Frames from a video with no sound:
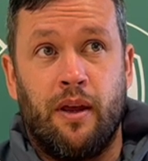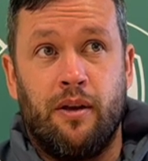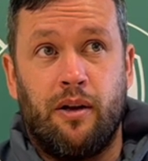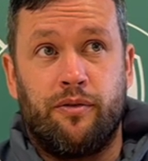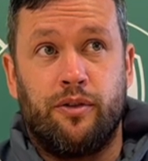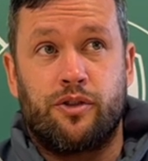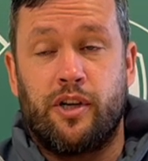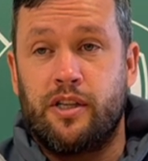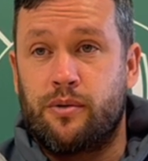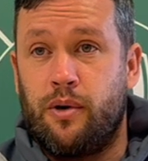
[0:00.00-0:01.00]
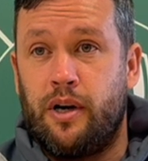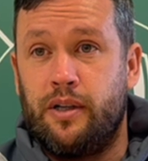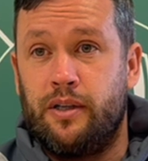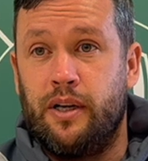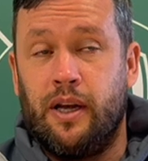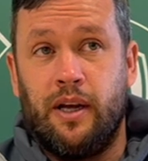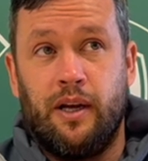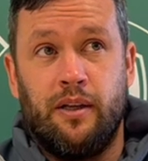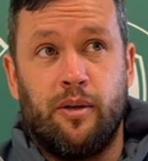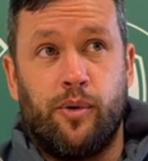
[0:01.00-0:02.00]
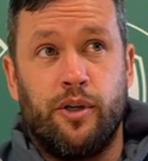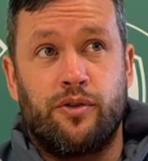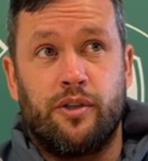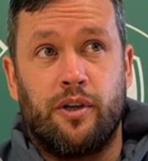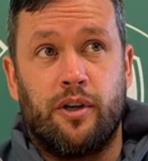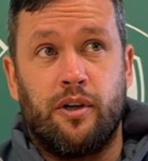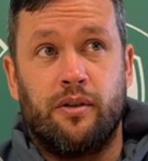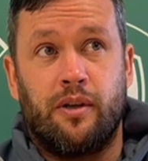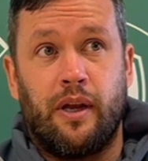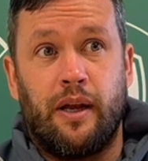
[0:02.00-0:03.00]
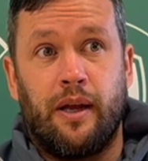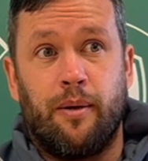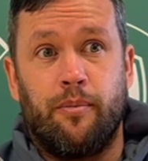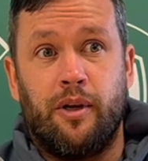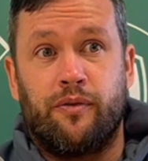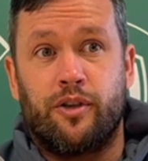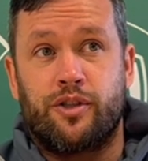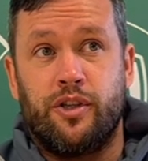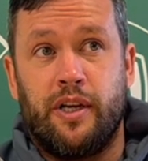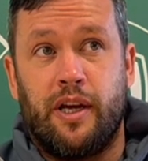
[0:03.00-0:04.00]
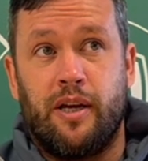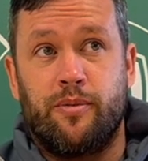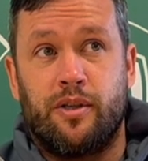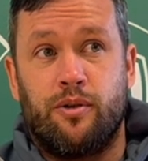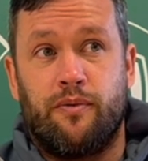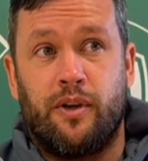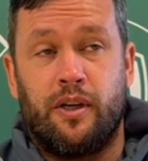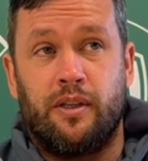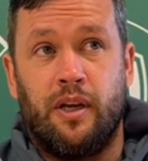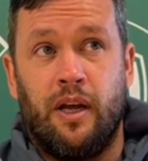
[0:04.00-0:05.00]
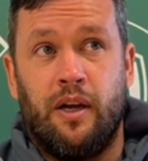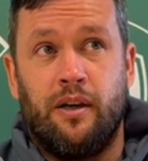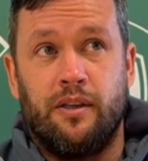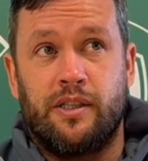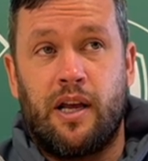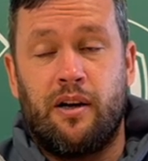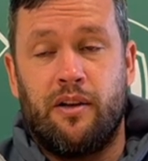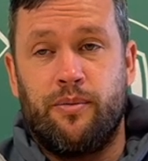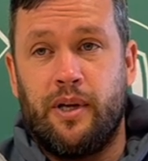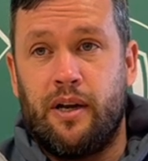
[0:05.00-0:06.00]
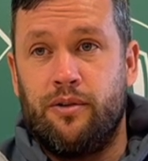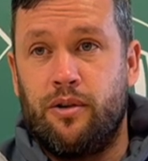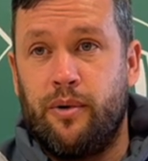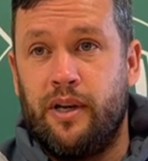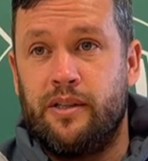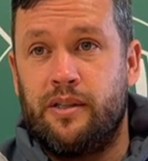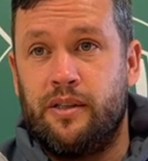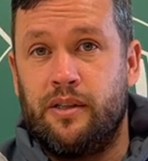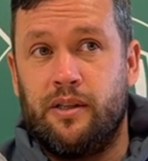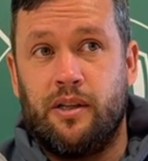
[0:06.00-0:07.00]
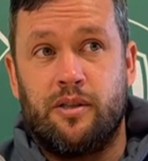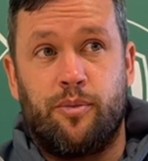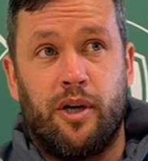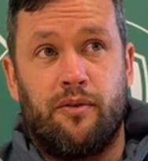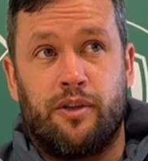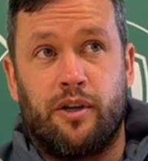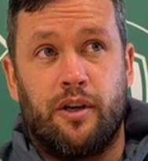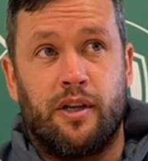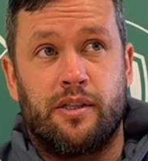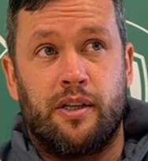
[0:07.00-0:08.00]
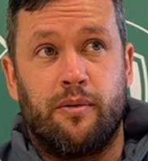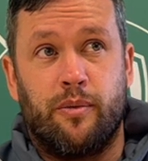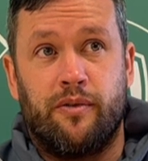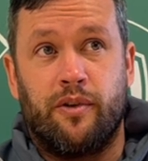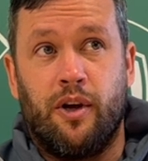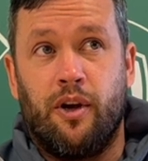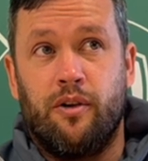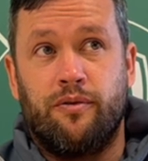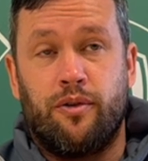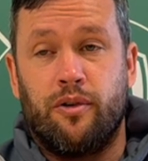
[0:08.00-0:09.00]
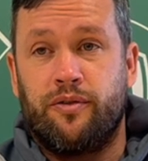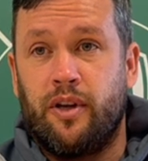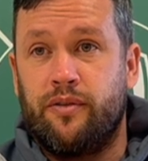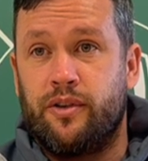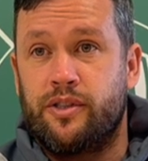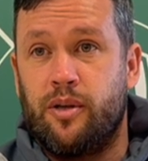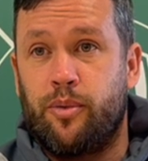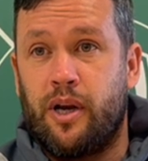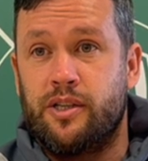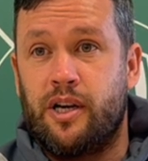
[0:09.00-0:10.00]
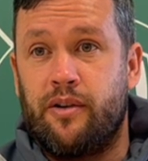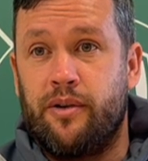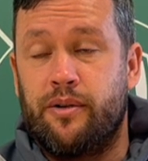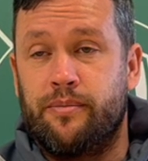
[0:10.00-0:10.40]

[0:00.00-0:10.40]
a full strength squad, and the points return in the first 3 games, and hopefully on Saturday if we get another win is a brilliant return considering we've 4 or 5 first team players are out.